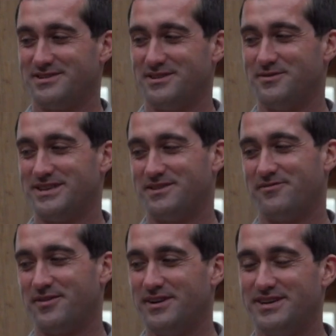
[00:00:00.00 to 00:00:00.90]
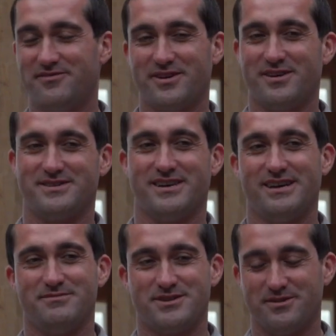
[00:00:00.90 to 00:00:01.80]
So it's a very difficult
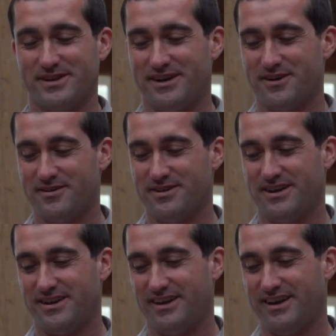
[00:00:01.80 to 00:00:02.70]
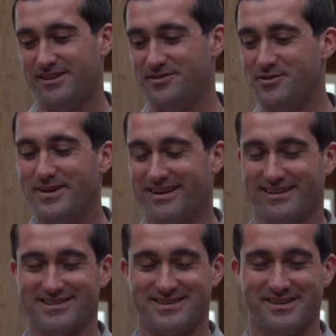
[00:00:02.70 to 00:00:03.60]
time. So in our in, doing
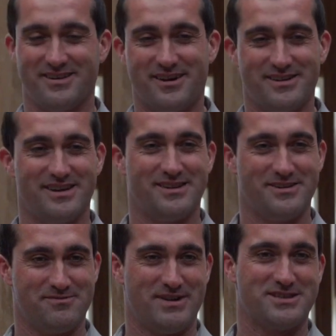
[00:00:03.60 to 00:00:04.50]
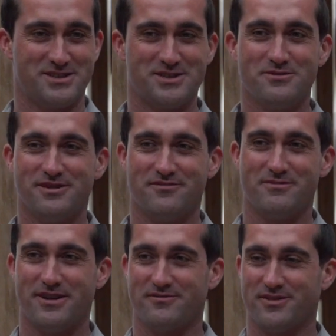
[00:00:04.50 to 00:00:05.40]
this and on, in, as a steward of the
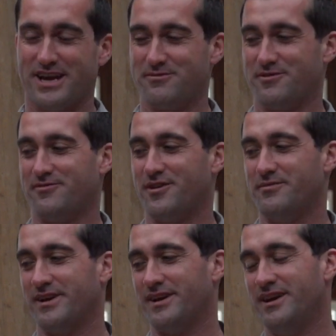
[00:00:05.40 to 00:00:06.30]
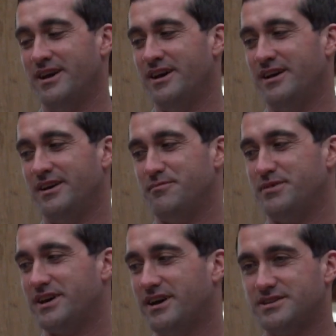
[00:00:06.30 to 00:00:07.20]
amount of land we're farming,
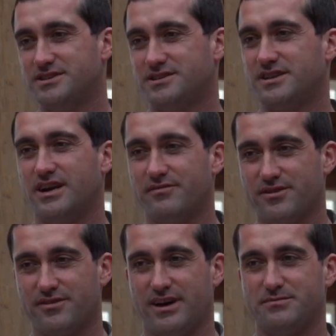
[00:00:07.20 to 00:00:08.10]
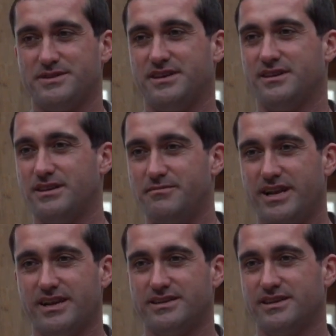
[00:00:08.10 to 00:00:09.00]
beyond just the cover crops and
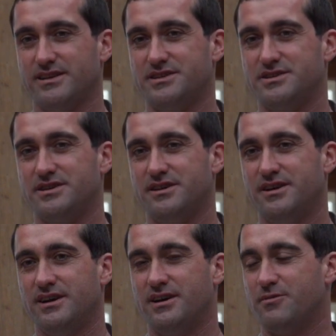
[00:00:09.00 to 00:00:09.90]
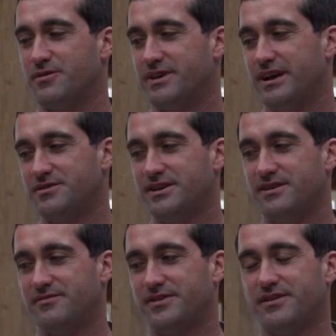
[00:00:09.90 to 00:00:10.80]
eliminating tillage, we're now
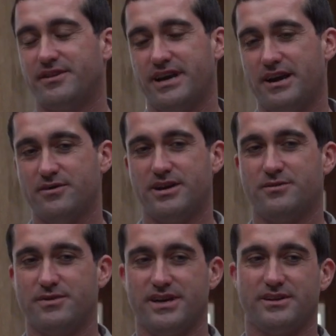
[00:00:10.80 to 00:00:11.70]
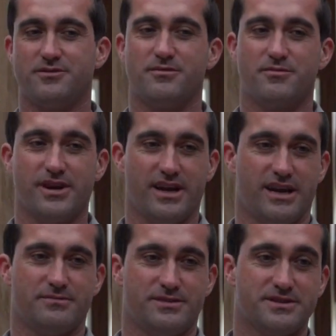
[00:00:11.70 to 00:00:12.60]
trying to figure out how can we incorporate
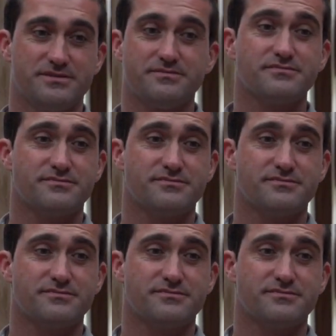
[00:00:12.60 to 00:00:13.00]
animals,